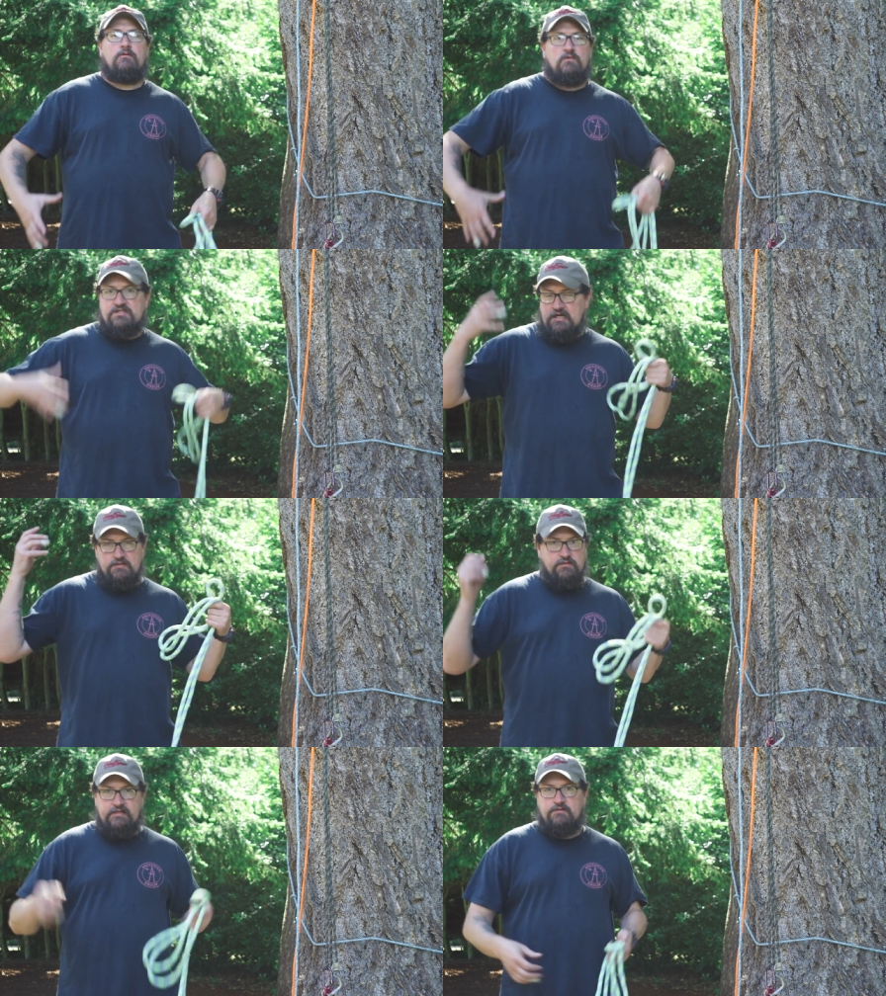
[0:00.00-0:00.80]
We're
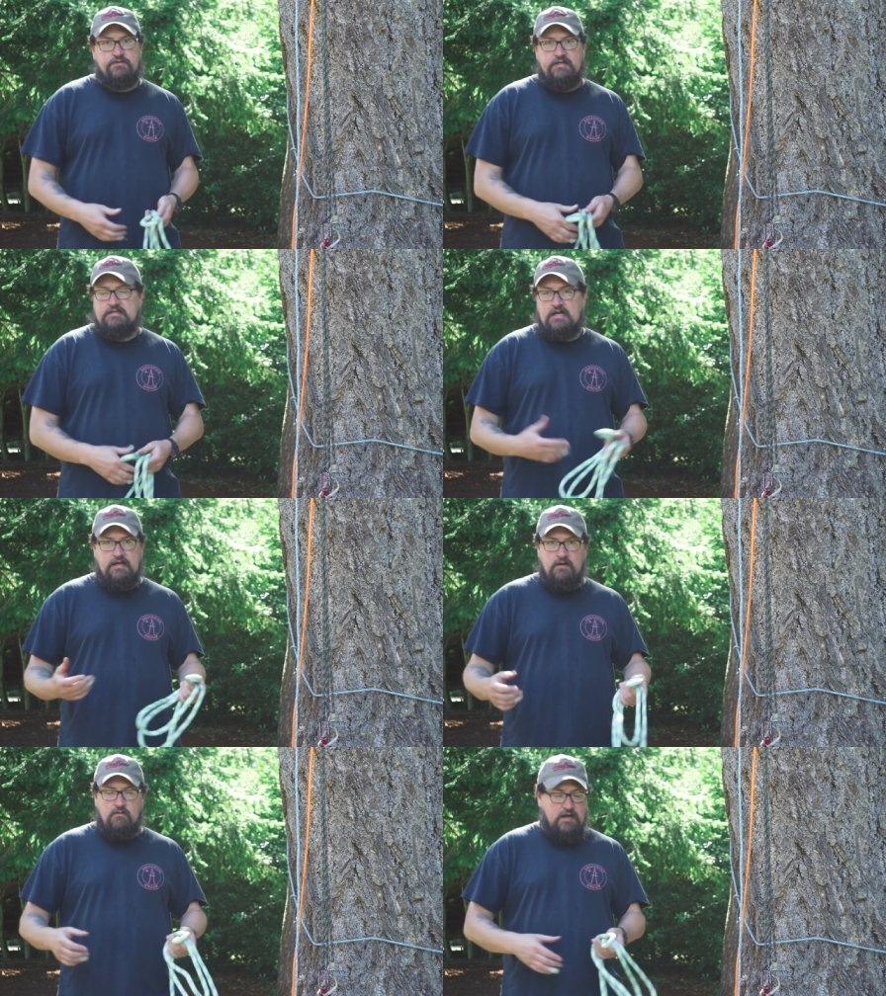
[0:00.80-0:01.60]
central leader trees
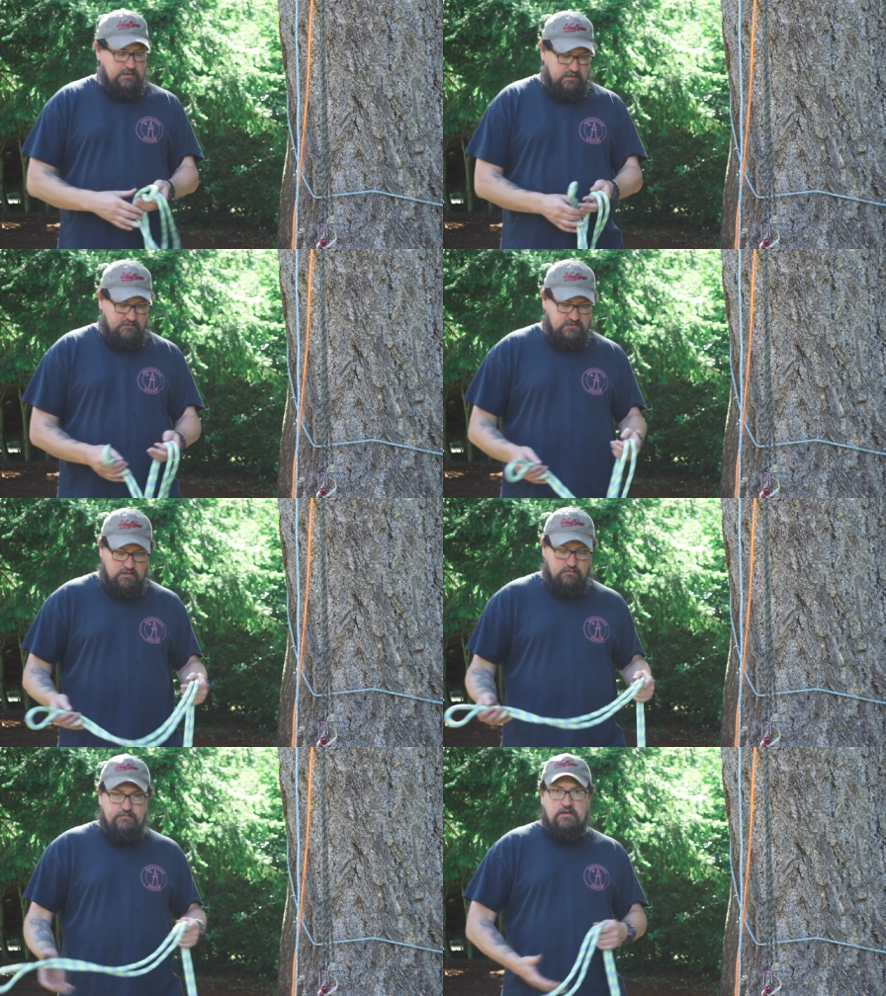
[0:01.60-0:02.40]
out here where I live,
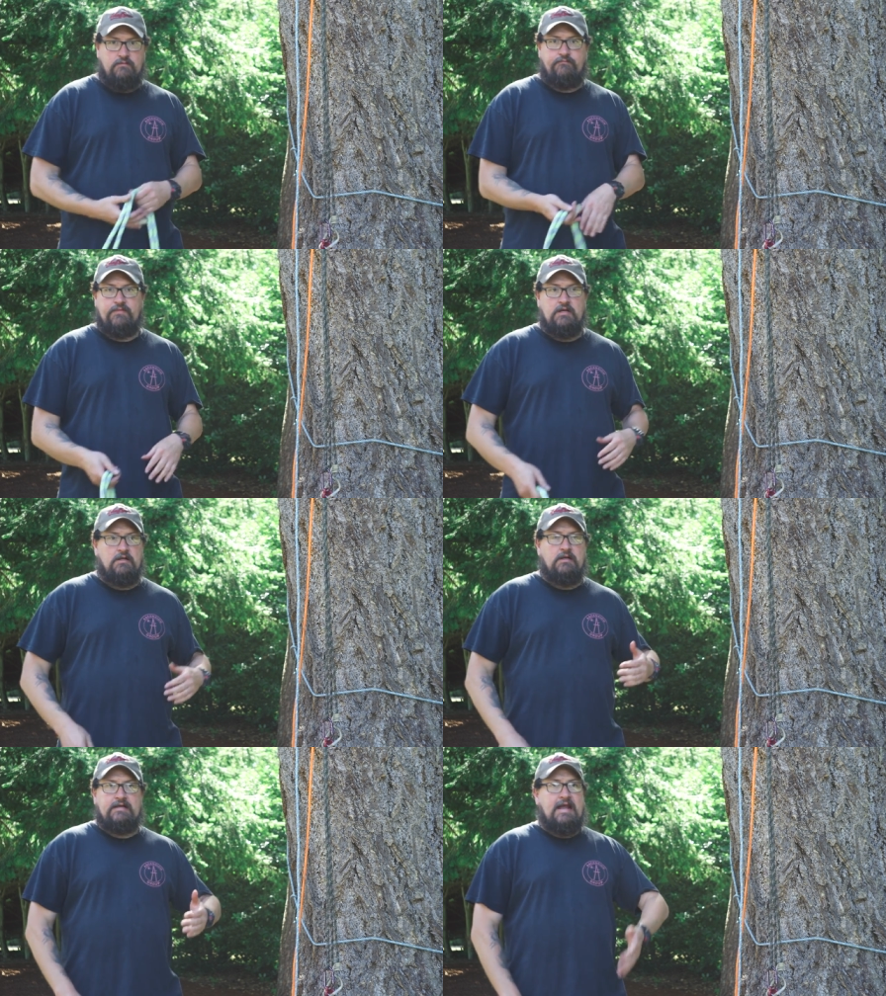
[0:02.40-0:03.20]
so you know
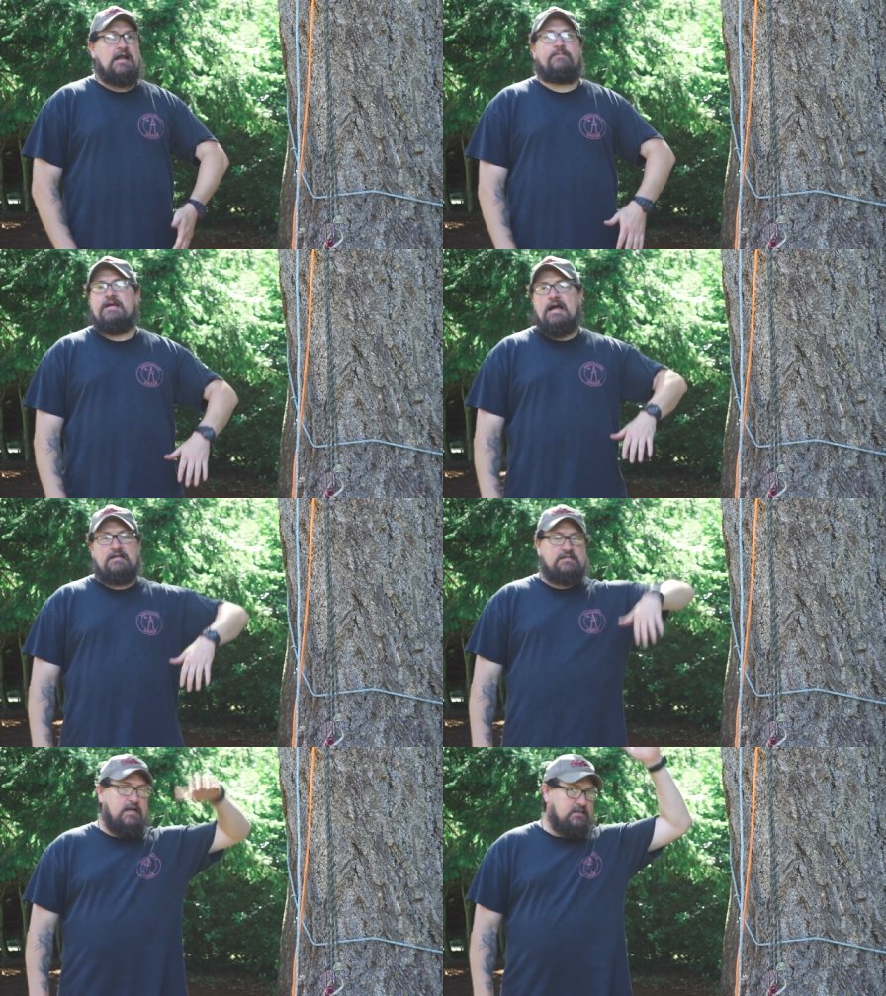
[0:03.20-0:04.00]
canopy
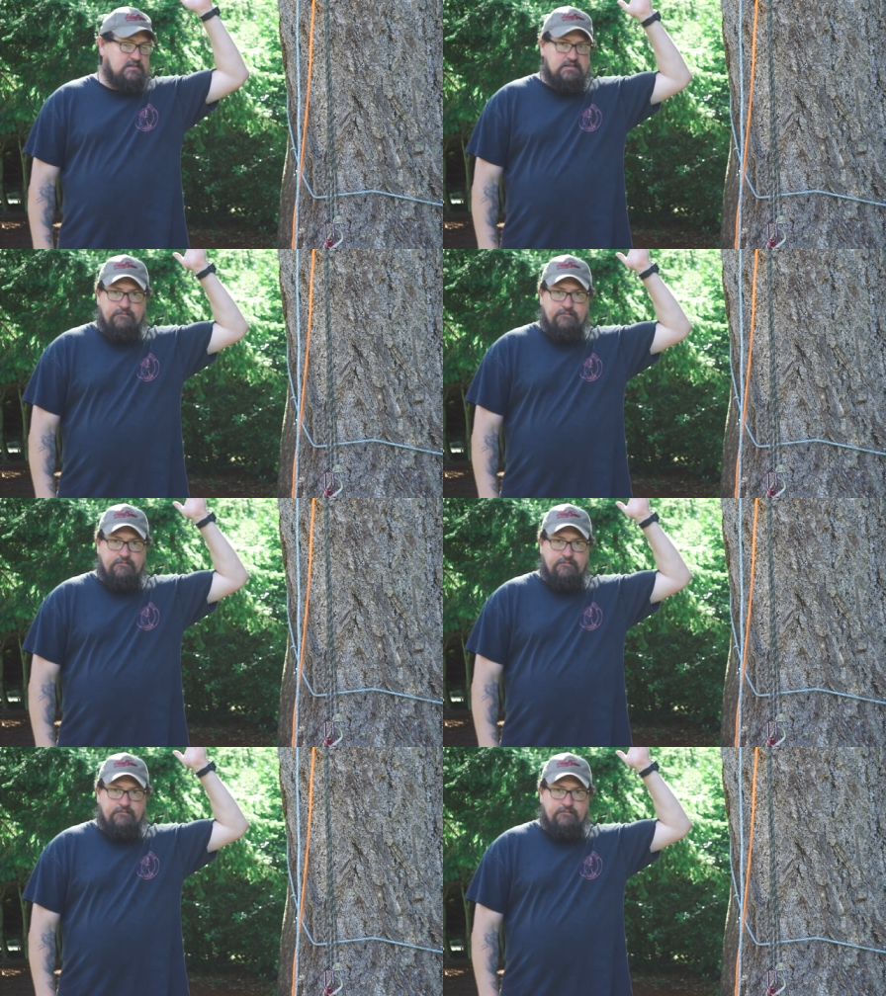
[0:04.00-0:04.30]
access,